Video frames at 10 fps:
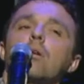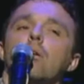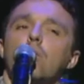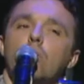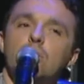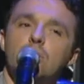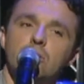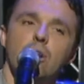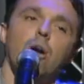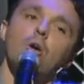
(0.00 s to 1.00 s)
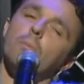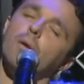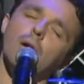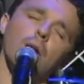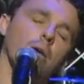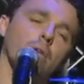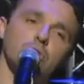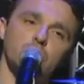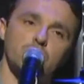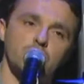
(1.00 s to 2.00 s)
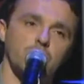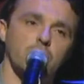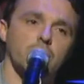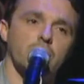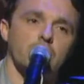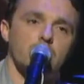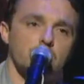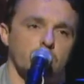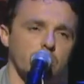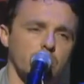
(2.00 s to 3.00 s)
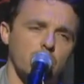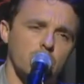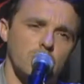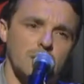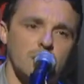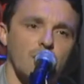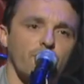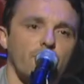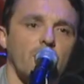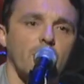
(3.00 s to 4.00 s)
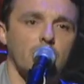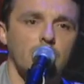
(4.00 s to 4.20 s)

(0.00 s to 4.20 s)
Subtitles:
All this hope, all this joy, all this beauty I found,